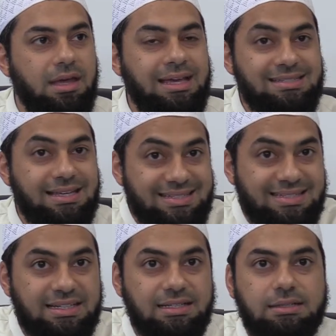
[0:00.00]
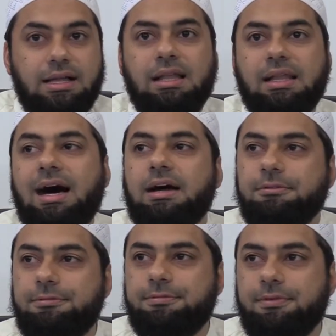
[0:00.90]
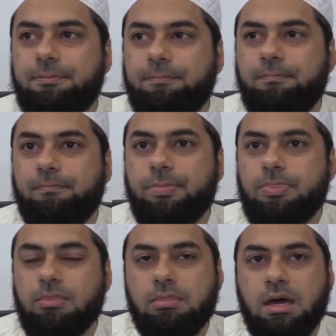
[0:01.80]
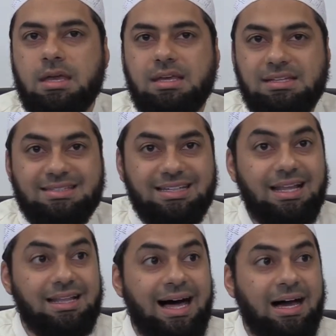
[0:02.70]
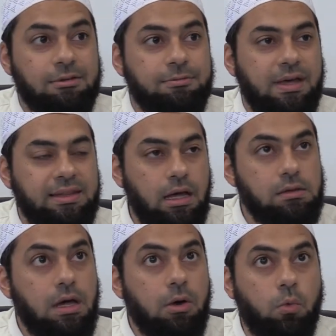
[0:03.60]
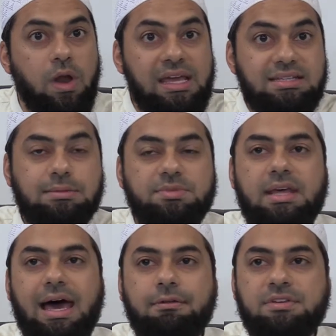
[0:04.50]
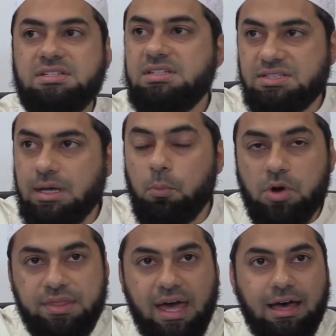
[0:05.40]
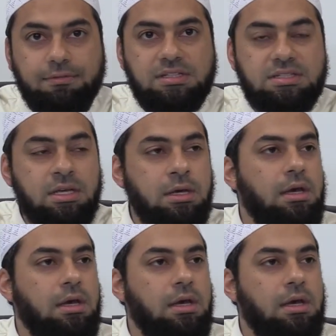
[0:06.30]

is still alive, right? He's still alive, and that Allah raised him to the heavens, and he's somewhere in the heavens.